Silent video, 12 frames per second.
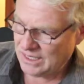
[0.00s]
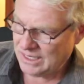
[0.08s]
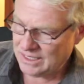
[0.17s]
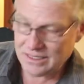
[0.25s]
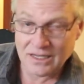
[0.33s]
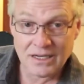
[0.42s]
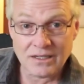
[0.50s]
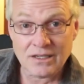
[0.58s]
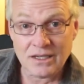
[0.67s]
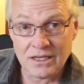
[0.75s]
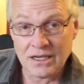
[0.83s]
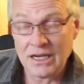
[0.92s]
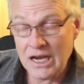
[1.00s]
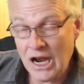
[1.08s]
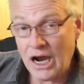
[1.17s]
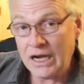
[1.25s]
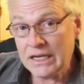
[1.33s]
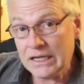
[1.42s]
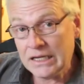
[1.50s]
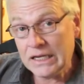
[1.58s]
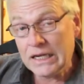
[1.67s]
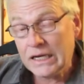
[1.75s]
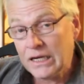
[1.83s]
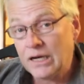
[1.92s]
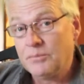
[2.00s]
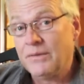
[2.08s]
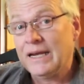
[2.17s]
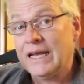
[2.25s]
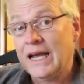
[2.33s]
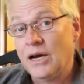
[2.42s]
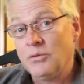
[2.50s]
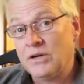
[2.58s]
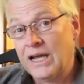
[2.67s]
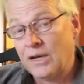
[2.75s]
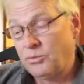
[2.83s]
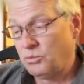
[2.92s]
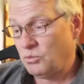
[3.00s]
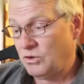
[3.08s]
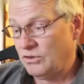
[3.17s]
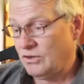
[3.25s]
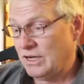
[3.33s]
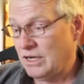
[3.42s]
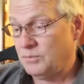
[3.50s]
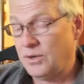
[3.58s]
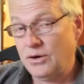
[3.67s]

head that I didn't dig up my cat. What happened was I had